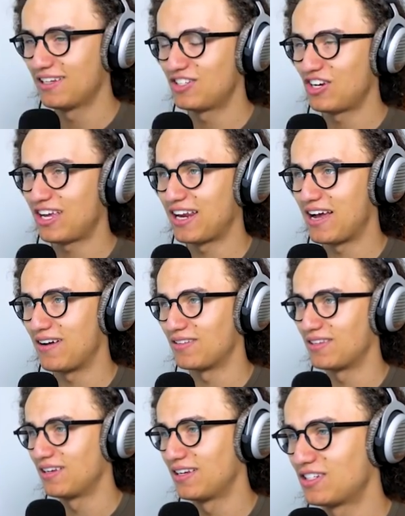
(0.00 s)
Let's check it
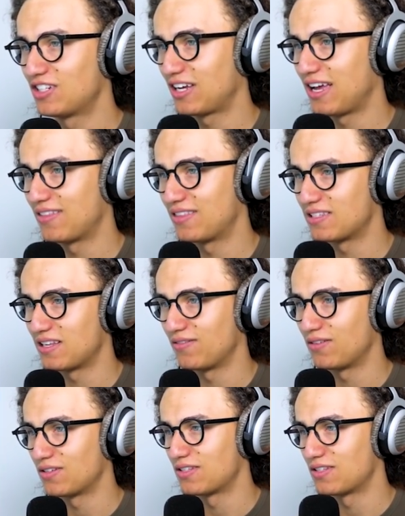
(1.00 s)
out. Let's check out this level.